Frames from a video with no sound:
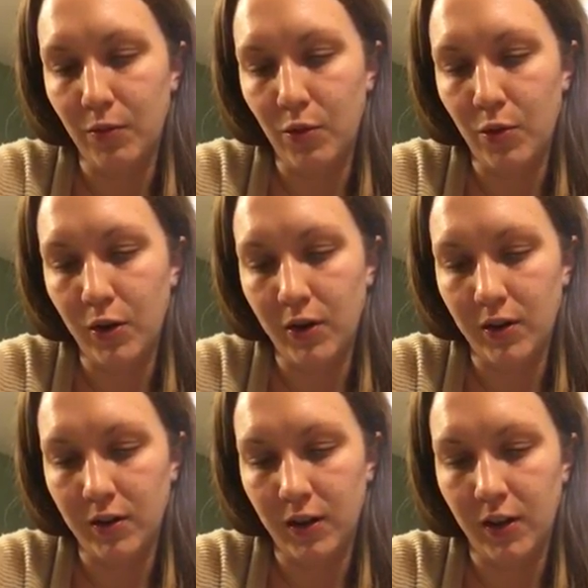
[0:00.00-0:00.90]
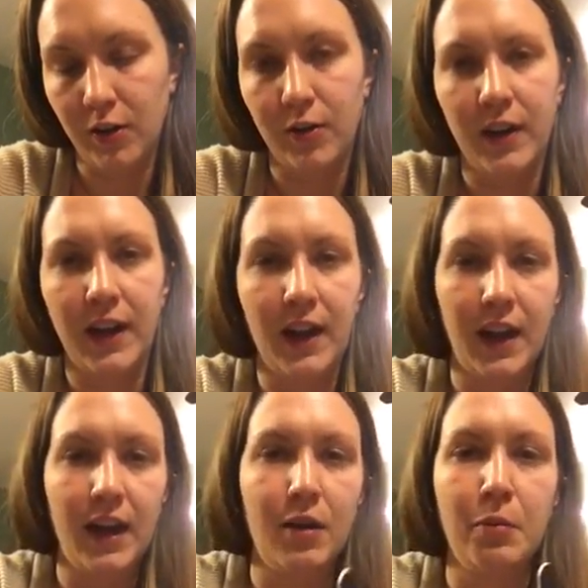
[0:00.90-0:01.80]
Or, hey, I
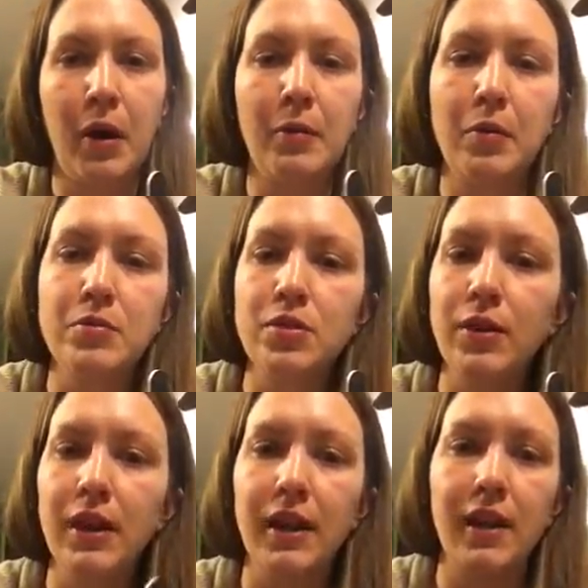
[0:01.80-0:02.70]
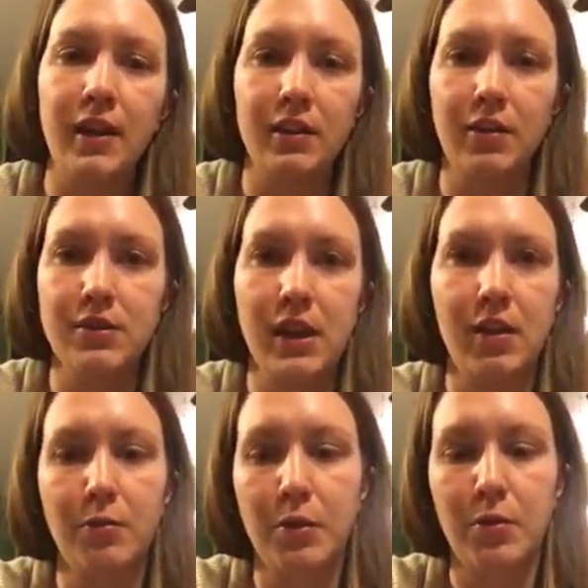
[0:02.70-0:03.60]
had a problem doing it. I'd love to
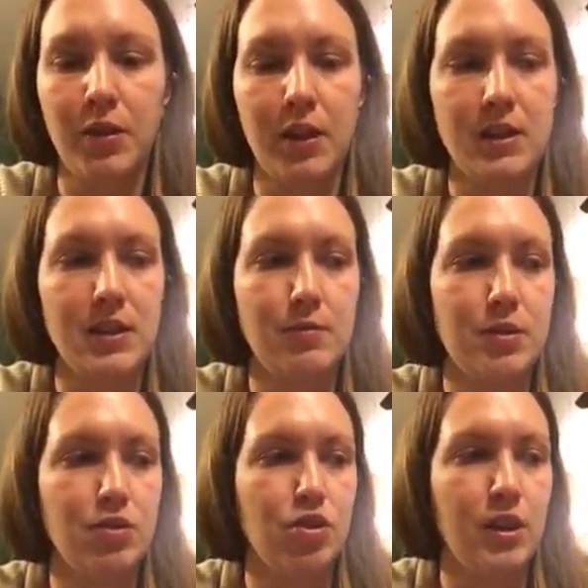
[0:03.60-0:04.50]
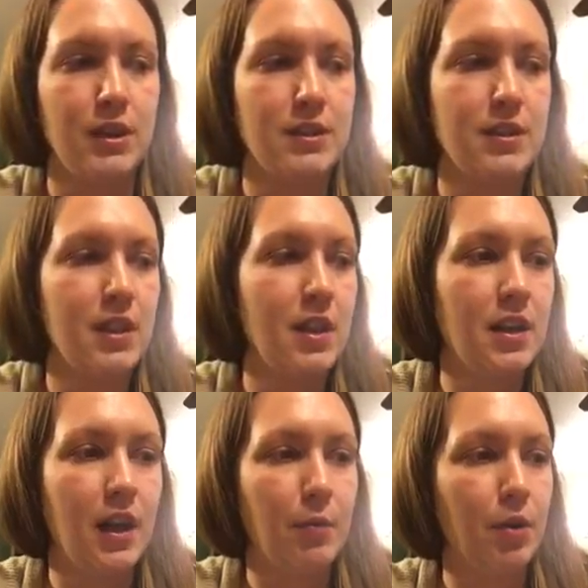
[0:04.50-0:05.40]
help you with any tips and tricks.
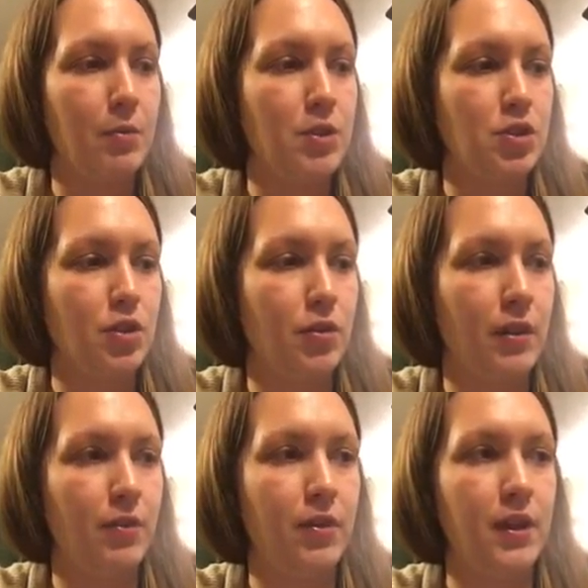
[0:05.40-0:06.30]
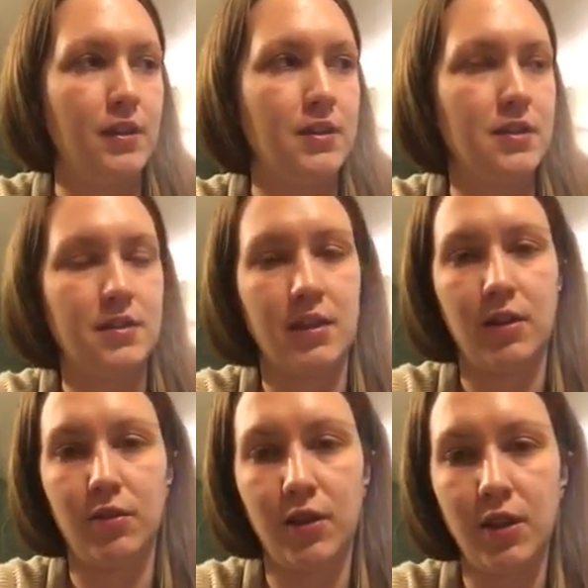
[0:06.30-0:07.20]
I pretty much know everything. This is
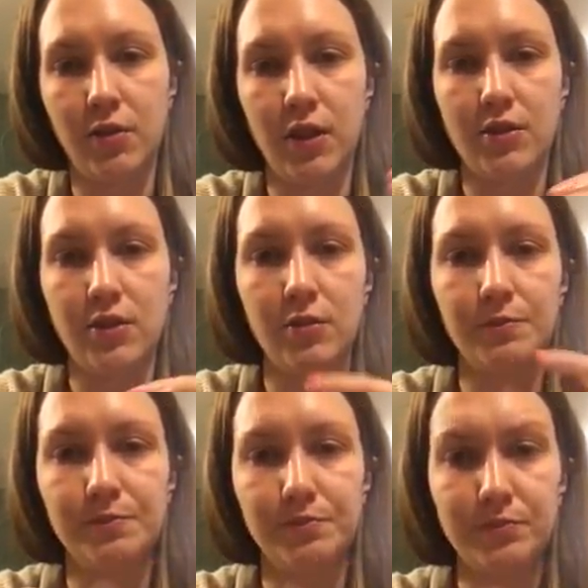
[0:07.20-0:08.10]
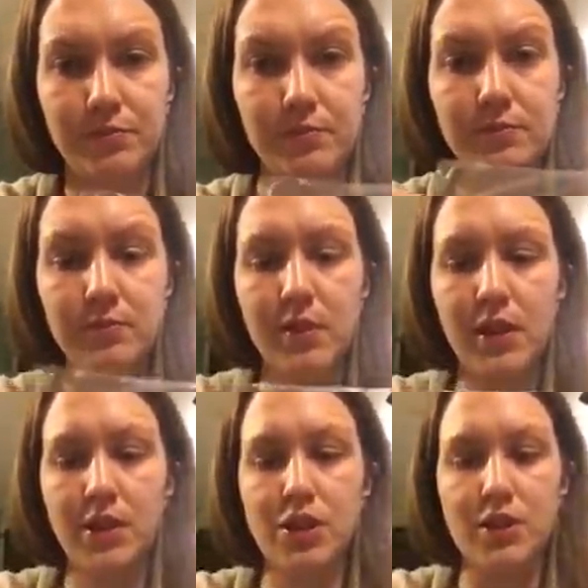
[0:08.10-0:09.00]
another thing you can do.
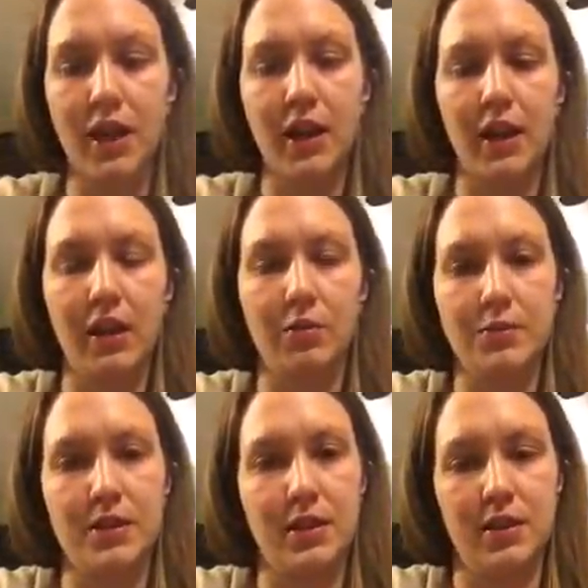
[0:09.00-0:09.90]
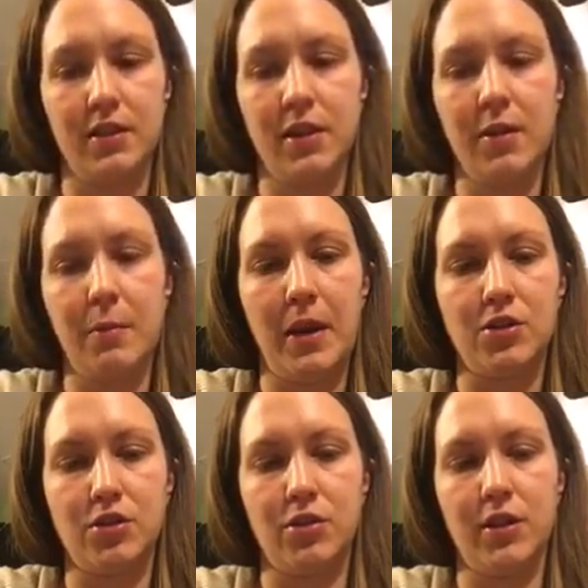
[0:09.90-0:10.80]
It just kind of helps to make
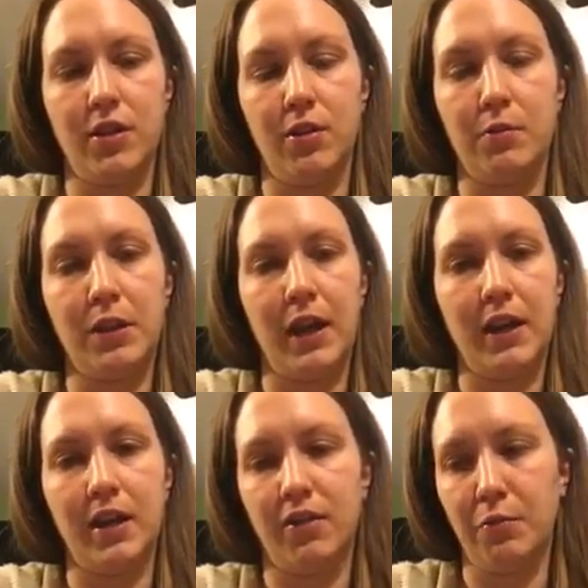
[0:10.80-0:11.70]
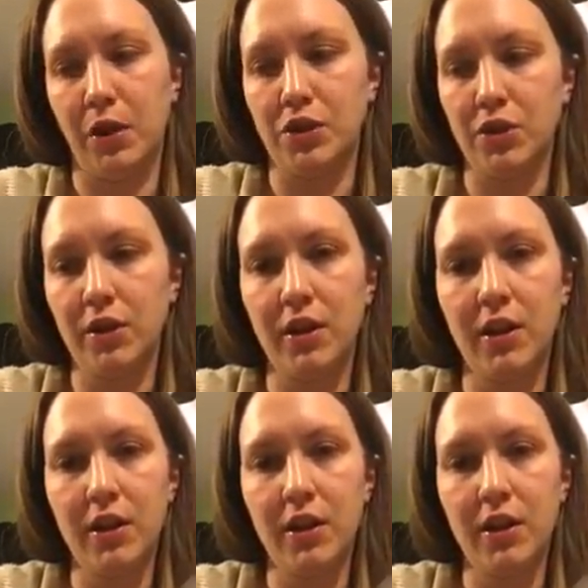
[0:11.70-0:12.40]
sure that you're applying enough pressure.